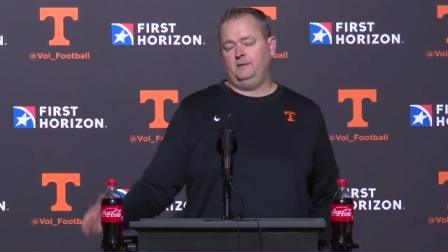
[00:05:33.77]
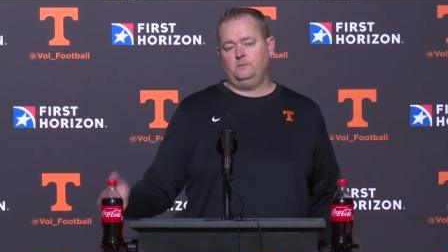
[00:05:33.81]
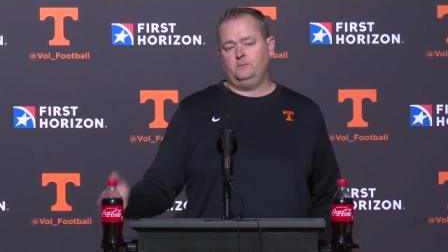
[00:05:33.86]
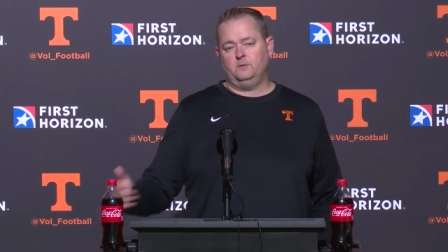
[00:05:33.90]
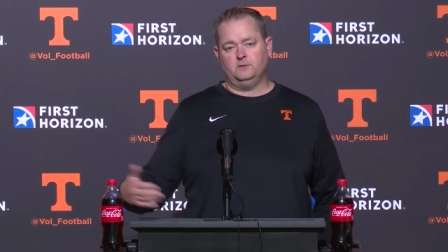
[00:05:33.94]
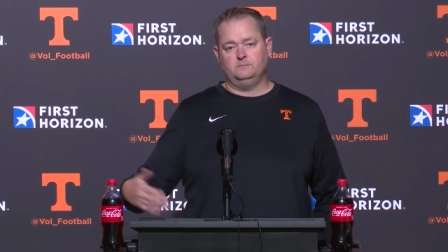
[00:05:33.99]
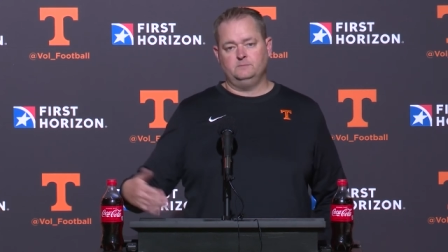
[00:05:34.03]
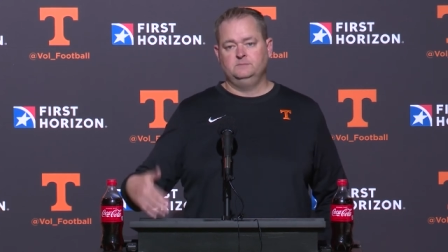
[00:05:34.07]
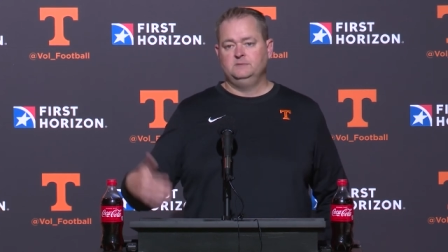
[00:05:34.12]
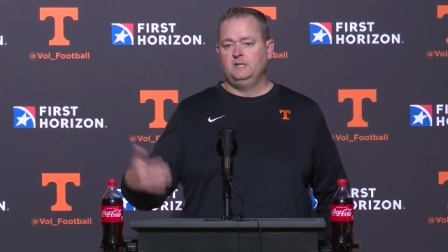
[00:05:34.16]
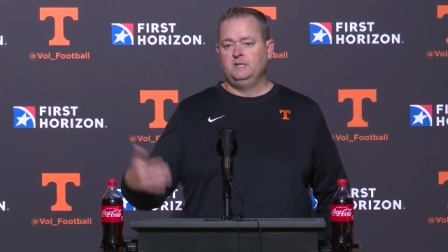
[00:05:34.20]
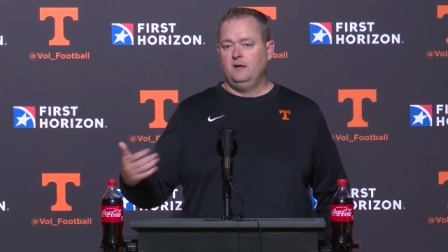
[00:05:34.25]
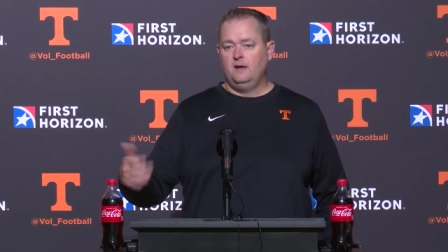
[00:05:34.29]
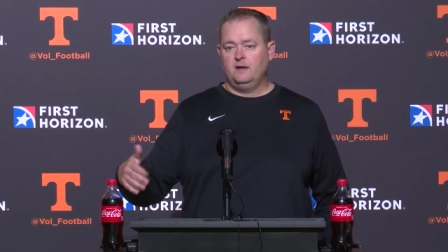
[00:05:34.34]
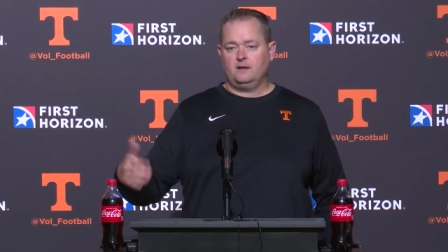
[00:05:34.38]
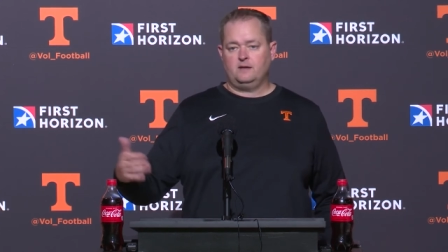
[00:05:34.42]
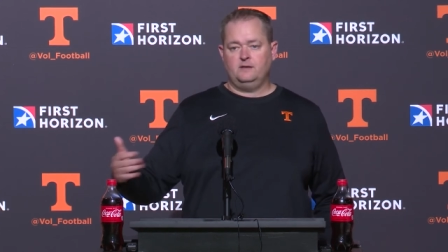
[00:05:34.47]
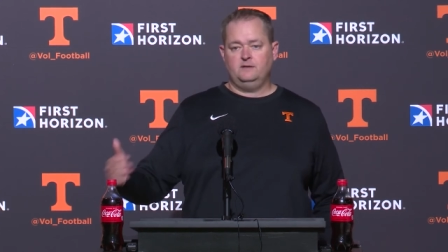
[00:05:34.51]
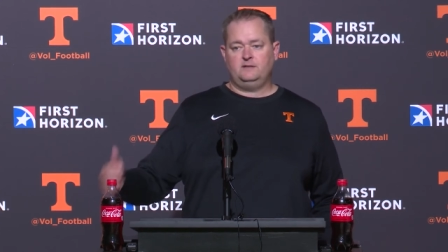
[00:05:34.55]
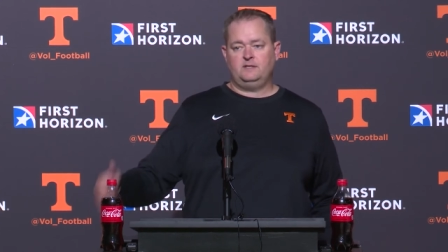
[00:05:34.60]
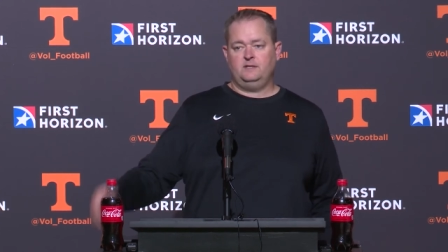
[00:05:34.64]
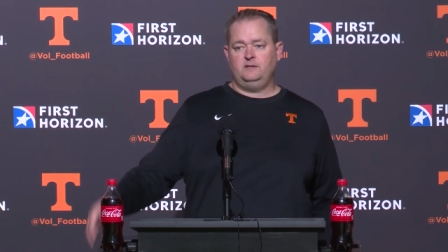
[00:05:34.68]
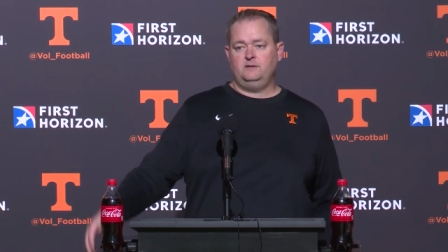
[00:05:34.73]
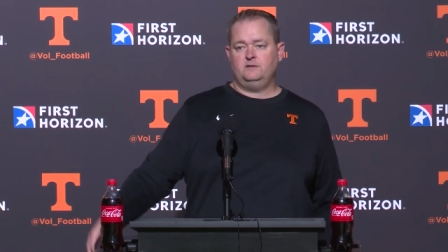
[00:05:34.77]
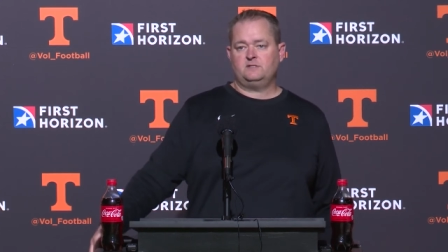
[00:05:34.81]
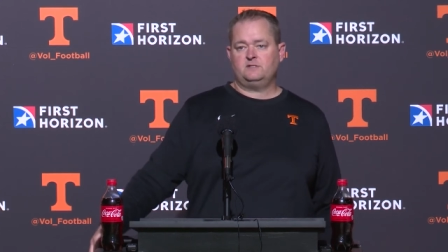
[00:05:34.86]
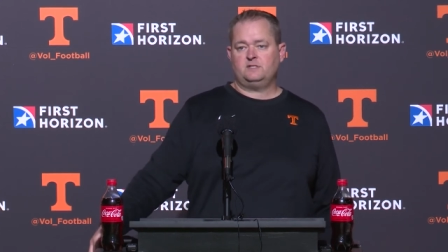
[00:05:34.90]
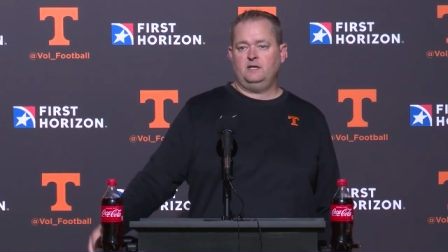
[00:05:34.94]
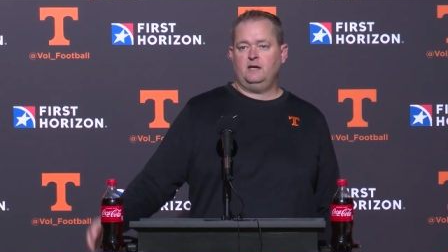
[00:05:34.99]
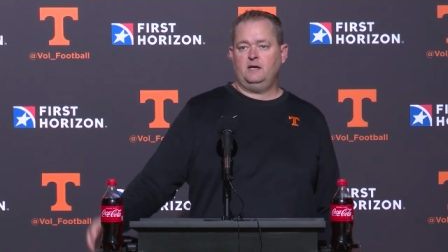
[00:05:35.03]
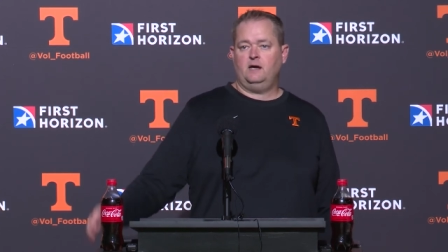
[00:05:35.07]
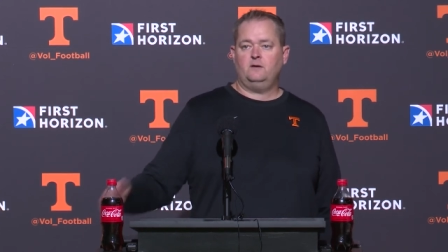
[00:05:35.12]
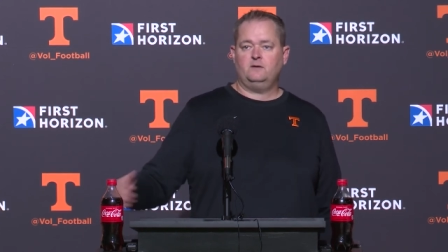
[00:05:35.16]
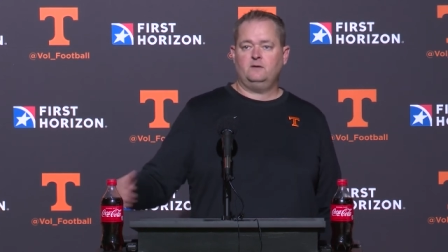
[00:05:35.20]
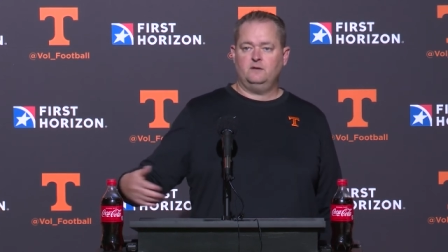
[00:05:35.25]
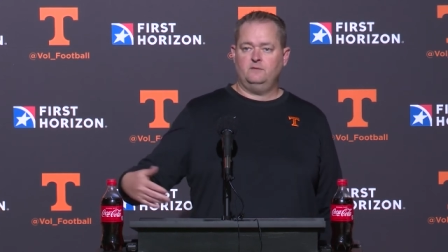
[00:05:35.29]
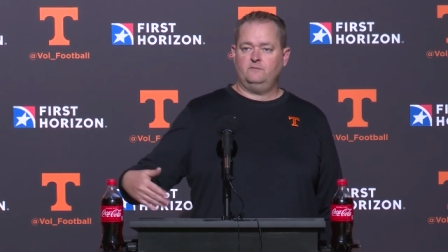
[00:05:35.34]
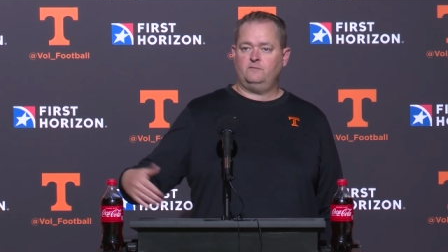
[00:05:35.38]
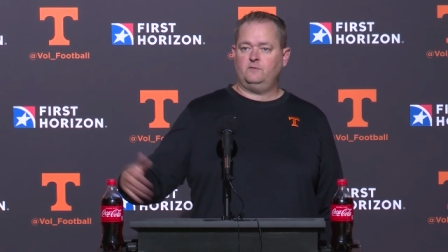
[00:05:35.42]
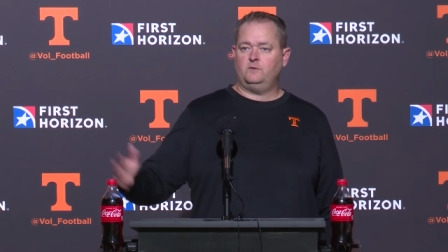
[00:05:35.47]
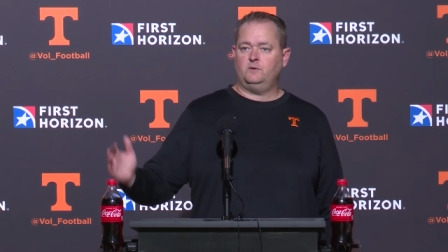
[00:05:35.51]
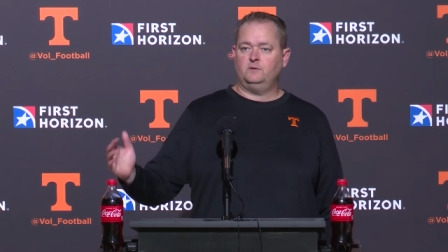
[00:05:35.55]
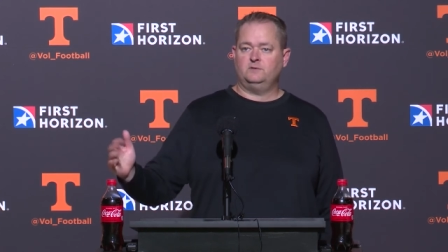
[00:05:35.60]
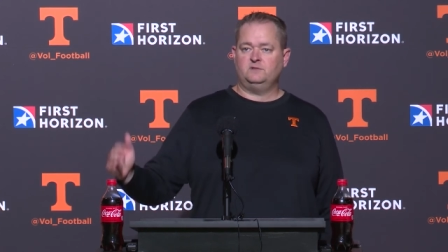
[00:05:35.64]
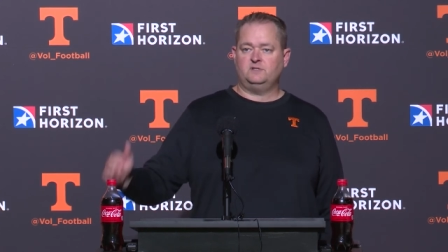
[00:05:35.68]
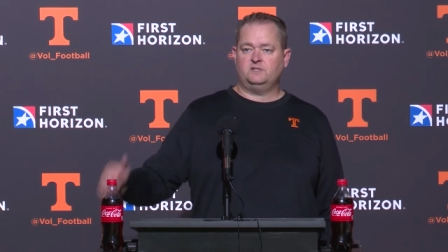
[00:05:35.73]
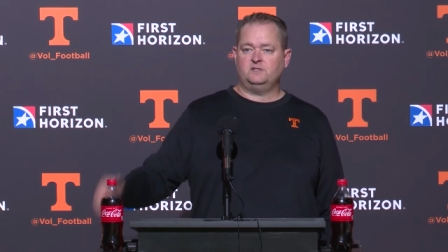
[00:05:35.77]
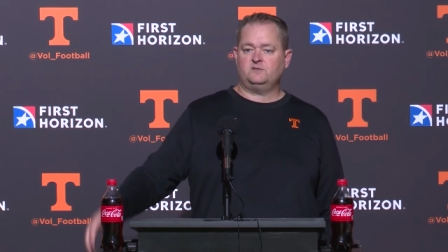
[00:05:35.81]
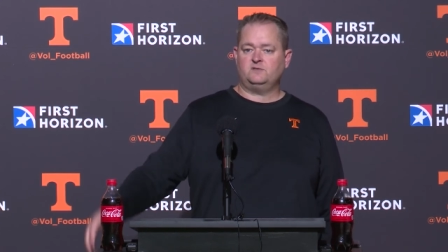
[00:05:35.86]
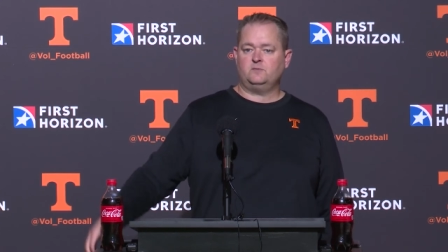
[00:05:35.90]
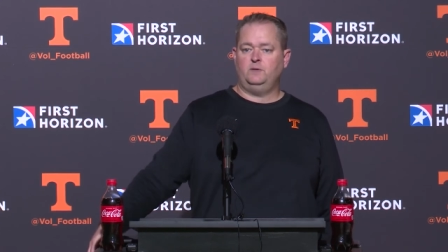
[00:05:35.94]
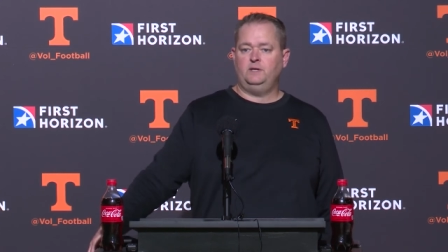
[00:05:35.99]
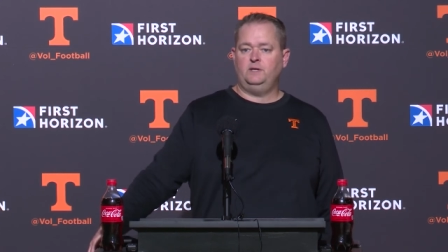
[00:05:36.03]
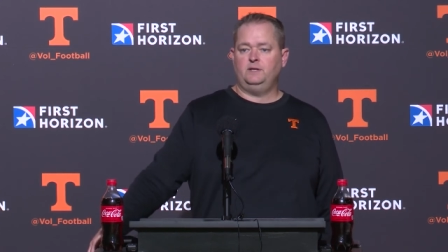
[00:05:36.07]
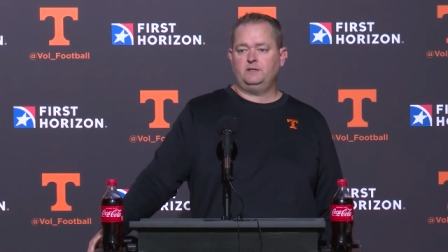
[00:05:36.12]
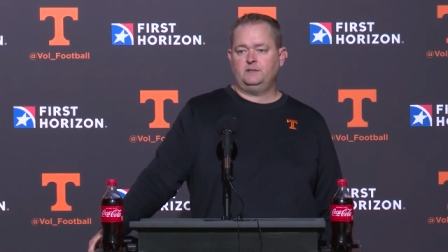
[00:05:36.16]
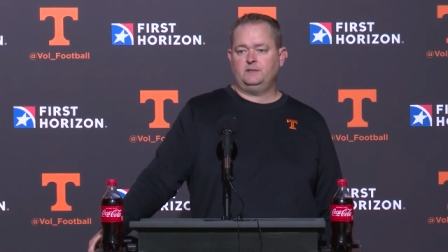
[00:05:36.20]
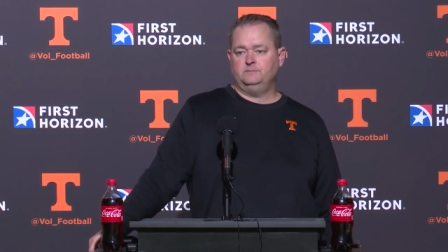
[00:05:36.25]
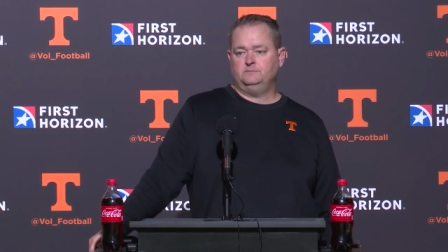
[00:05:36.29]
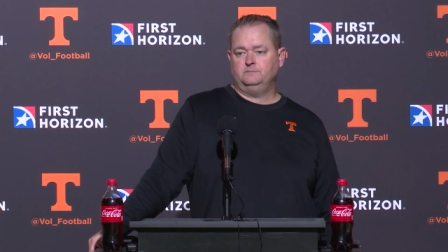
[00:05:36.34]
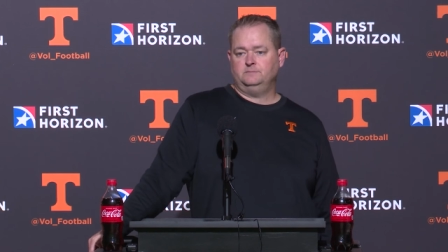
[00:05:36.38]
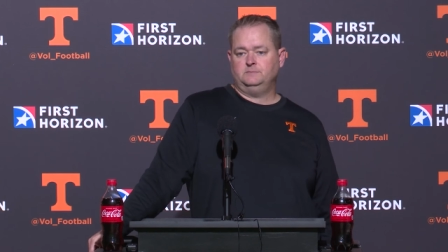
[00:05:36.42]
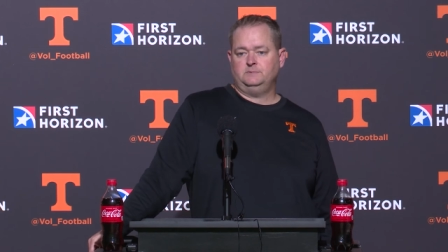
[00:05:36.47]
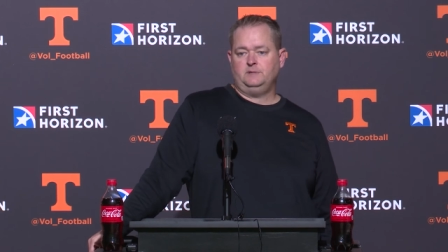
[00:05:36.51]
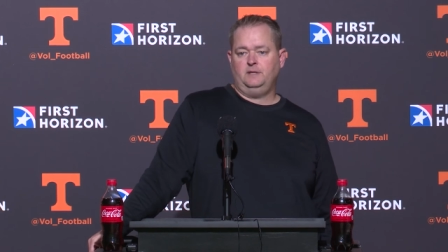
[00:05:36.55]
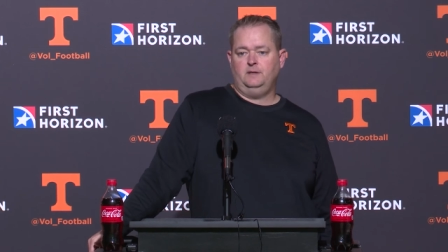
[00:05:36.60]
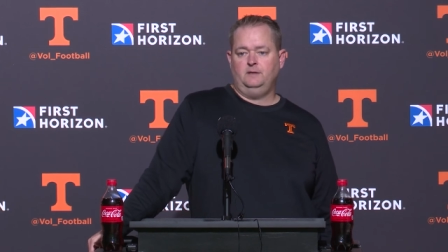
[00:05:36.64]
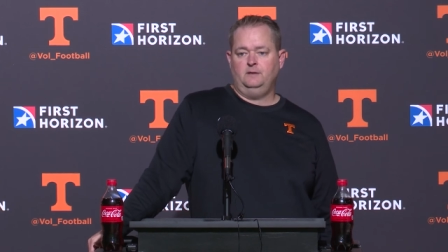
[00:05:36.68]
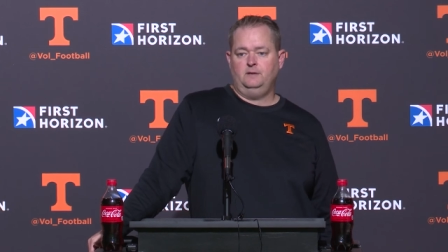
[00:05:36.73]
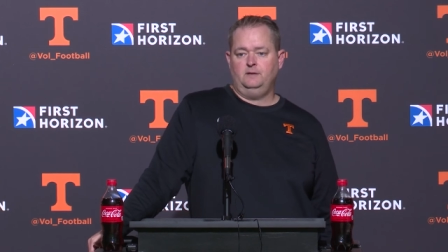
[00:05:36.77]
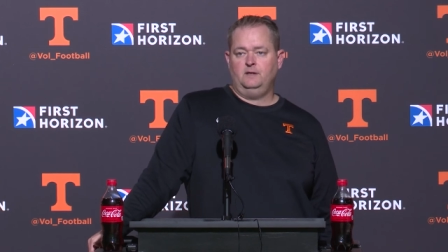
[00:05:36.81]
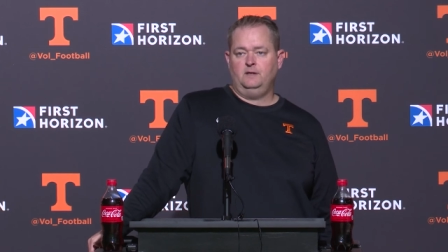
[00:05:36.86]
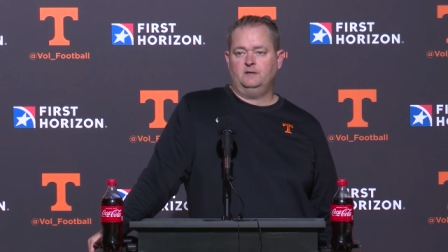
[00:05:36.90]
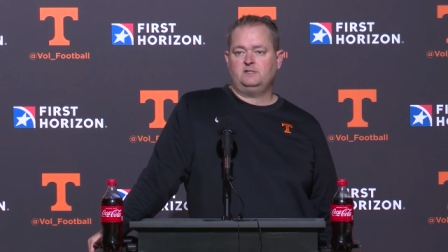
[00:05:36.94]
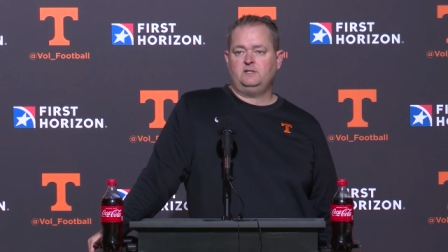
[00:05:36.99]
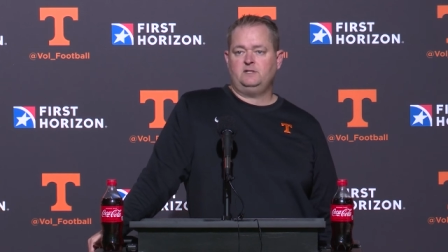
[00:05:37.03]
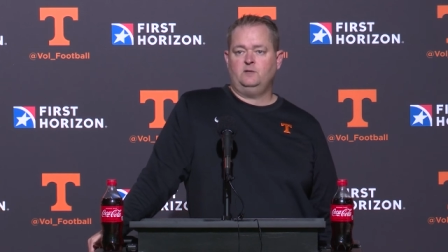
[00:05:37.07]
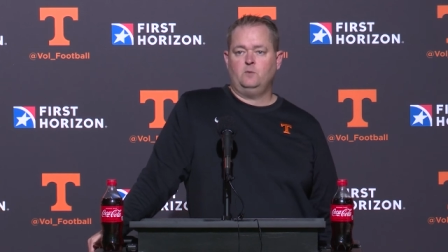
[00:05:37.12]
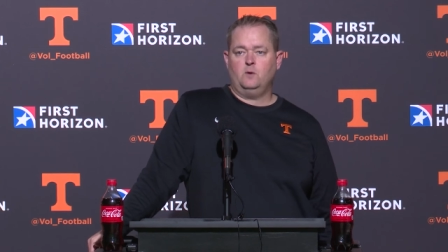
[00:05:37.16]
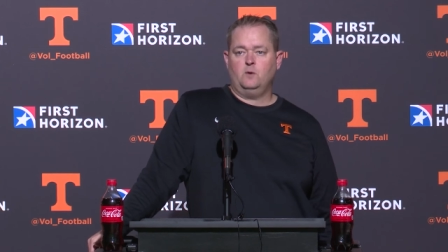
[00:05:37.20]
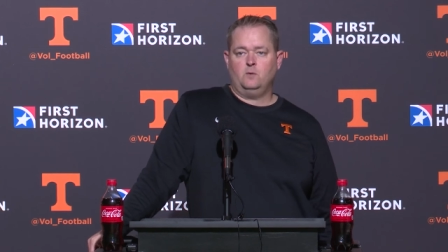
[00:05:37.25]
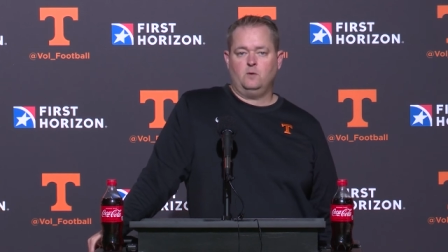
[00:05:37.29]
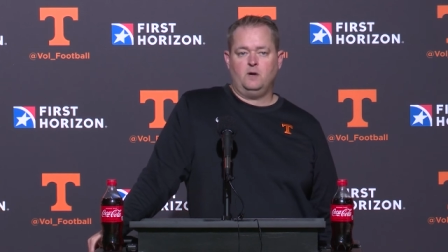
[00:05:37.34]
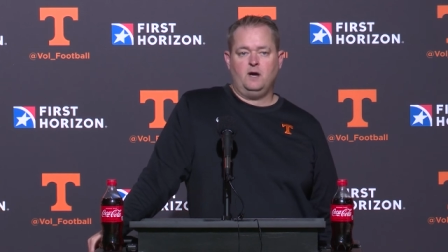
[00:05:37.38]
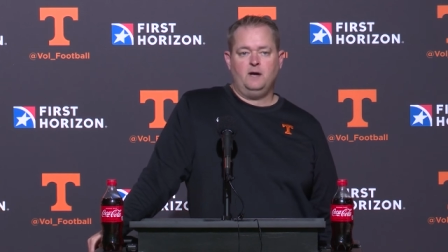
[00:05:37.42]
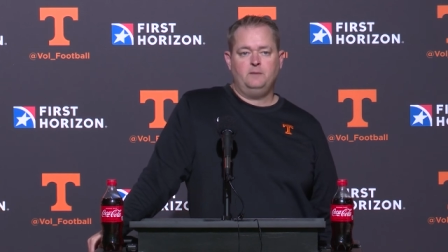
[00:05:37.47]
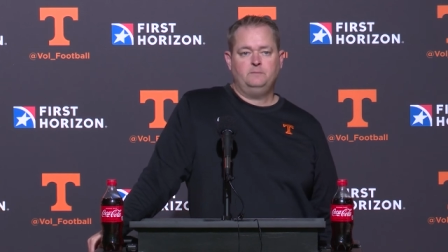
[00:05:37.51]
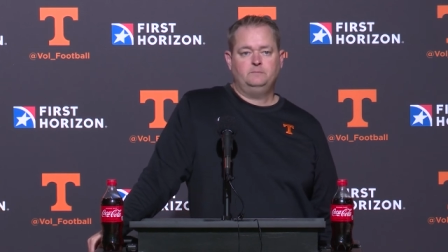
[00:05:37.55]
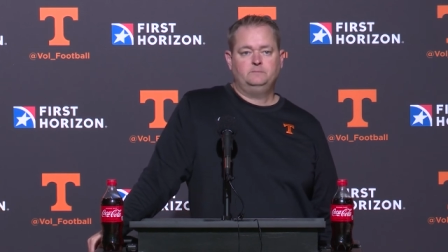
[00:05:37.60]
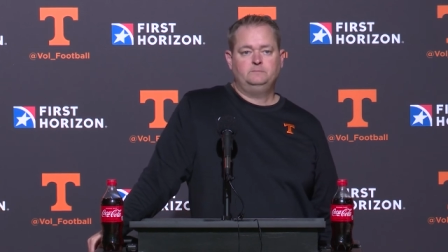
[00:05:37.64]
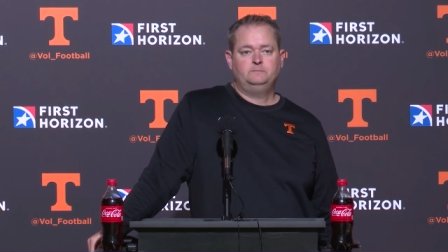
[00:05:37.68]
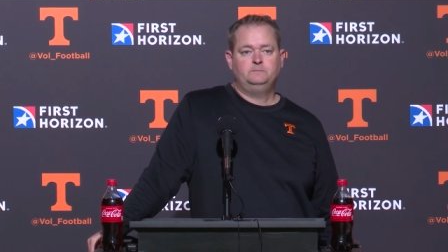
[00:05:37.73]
We'll continue to see how it unfolds this week and see where we're at.